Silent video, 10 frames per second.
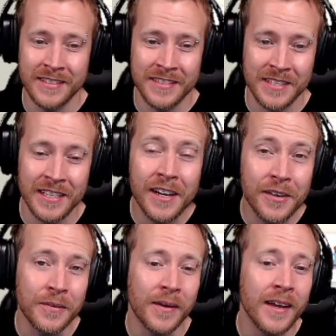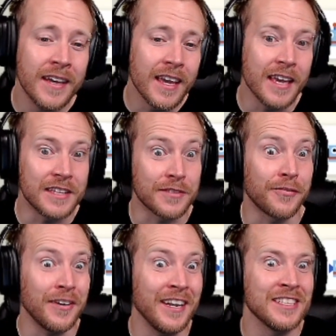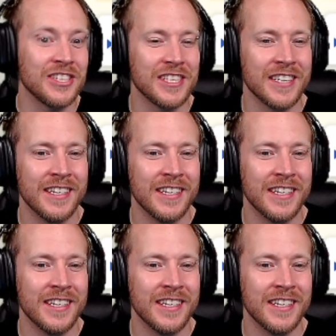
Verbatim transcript: so you know it's fresh.